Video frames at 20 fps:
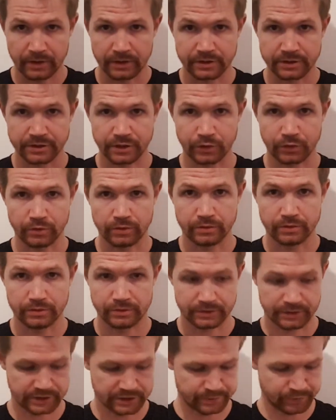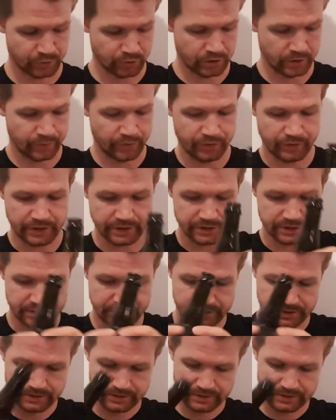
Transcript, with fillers: So, let's pour up the rest.